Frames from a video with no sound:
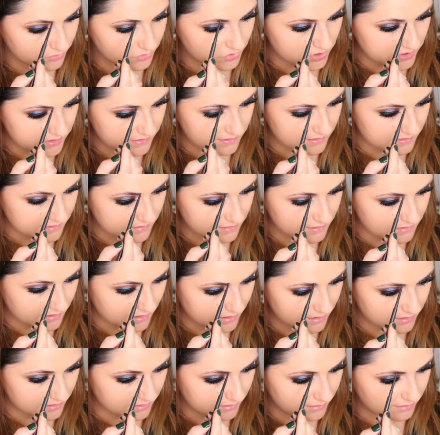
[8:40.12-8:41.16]
Just a
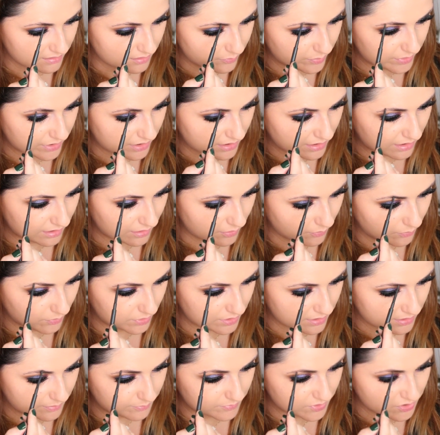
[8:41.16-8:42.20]
tiny little bit. I don't
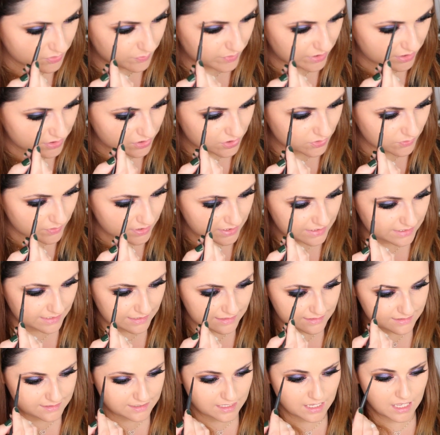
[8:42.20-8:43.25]
want them to be too
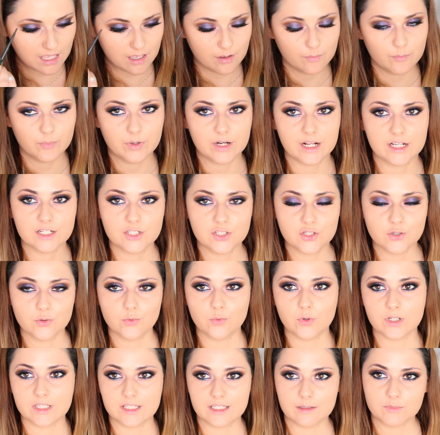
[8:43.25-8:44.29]
intense, but I do
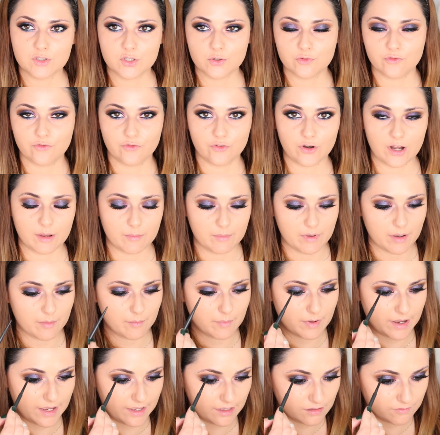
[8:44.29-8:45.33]
want them to frame
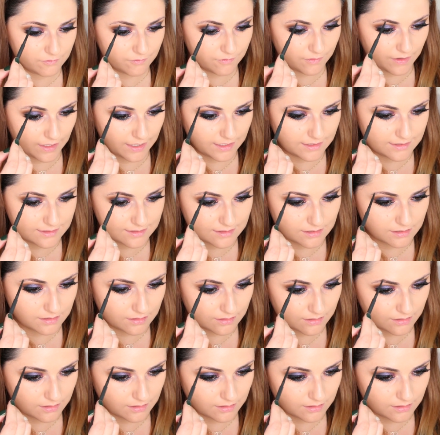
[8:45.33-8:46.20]
my face.